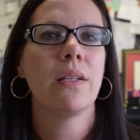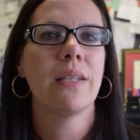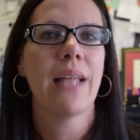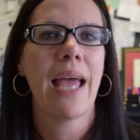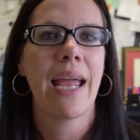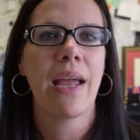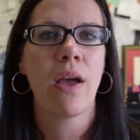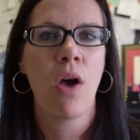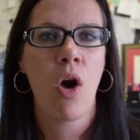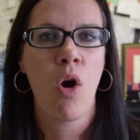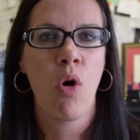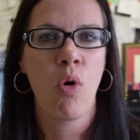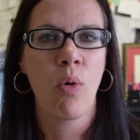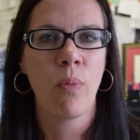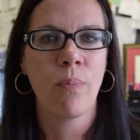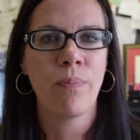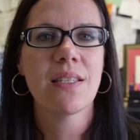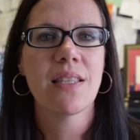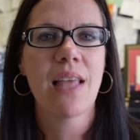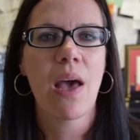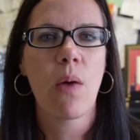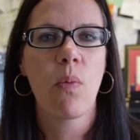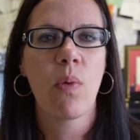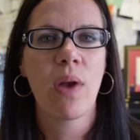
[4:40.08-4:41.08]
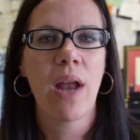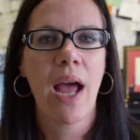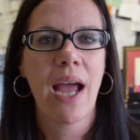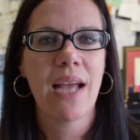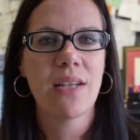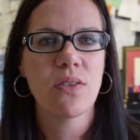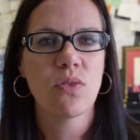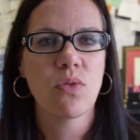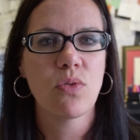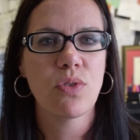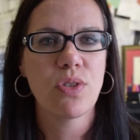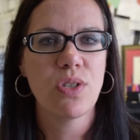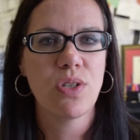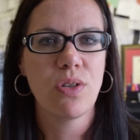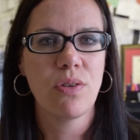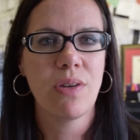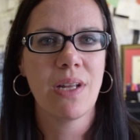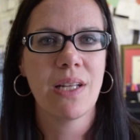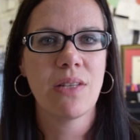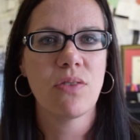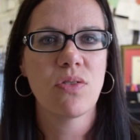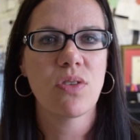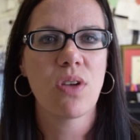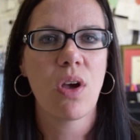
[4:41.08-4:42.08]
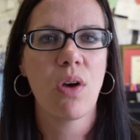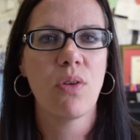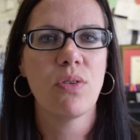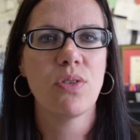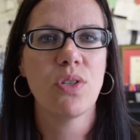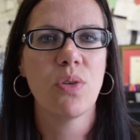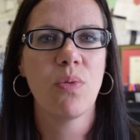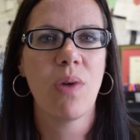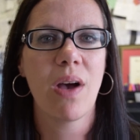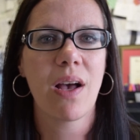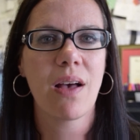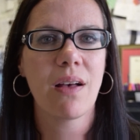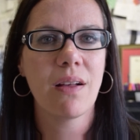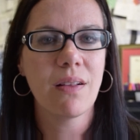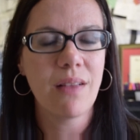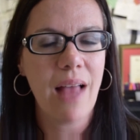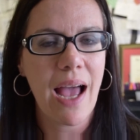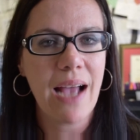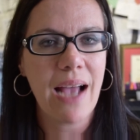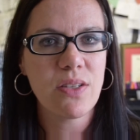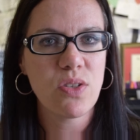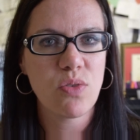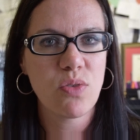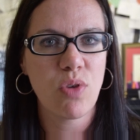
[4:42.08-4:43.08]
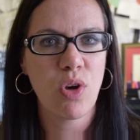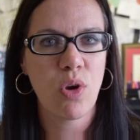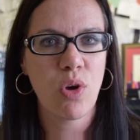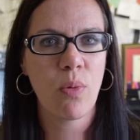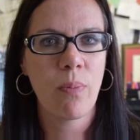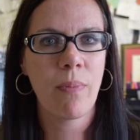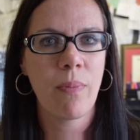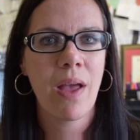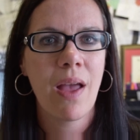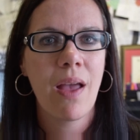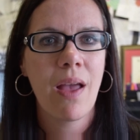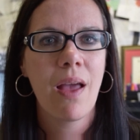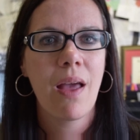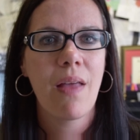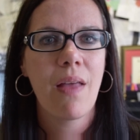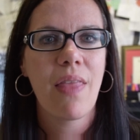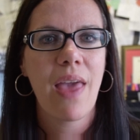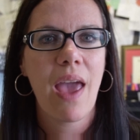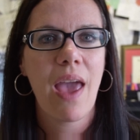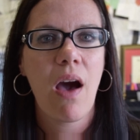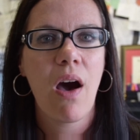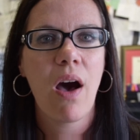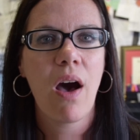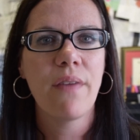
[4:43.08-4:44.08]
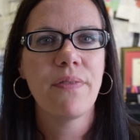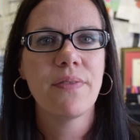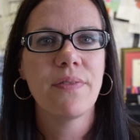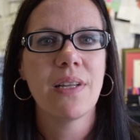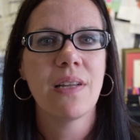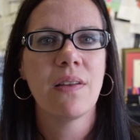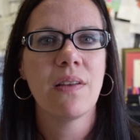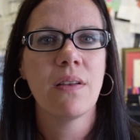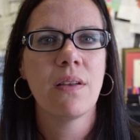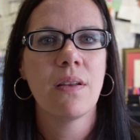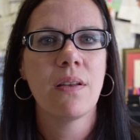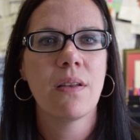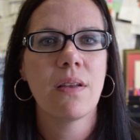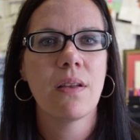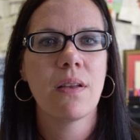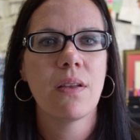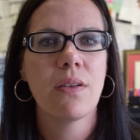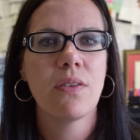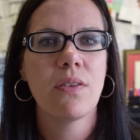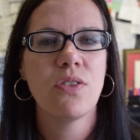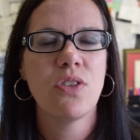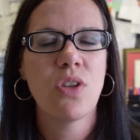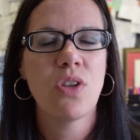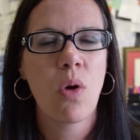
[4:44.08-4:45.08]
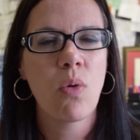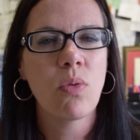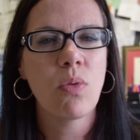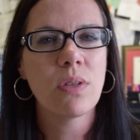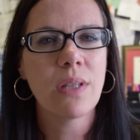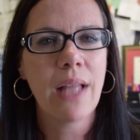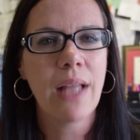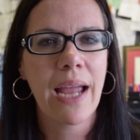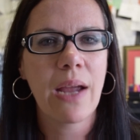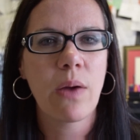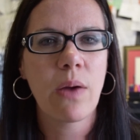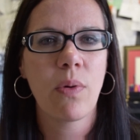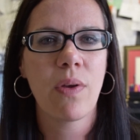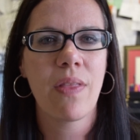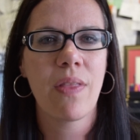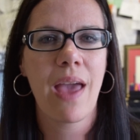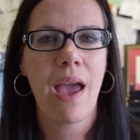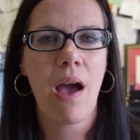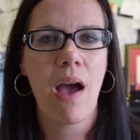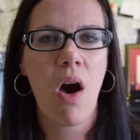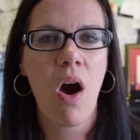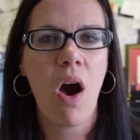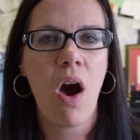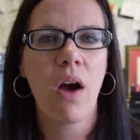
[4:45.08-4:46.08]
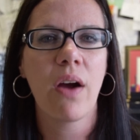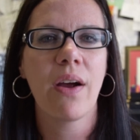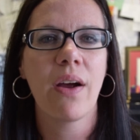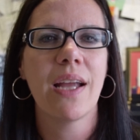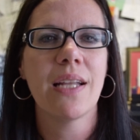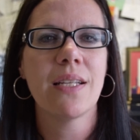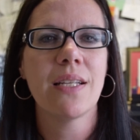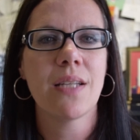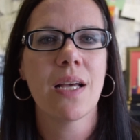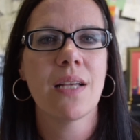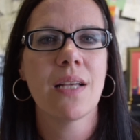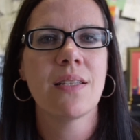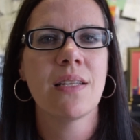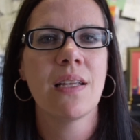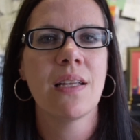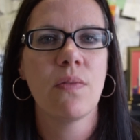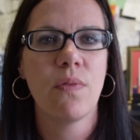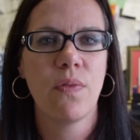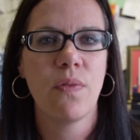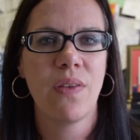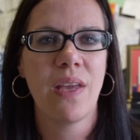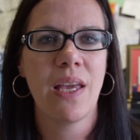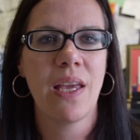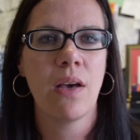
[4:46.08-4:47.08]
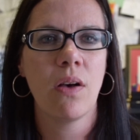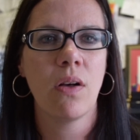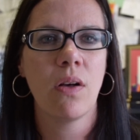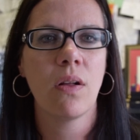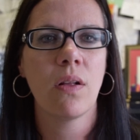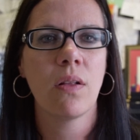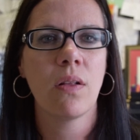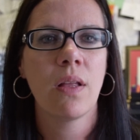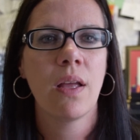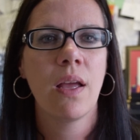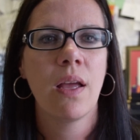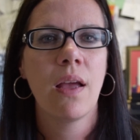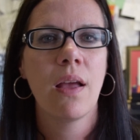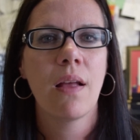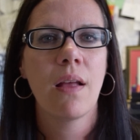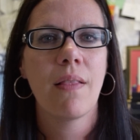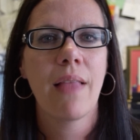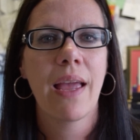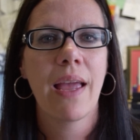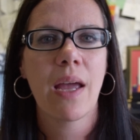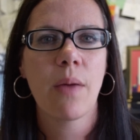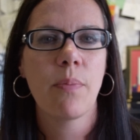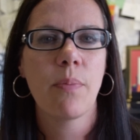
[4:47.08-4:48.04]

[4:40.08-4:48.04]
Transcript: like home. That when high school students go to a classroom, they often don't like where they are. It doesn't feel like a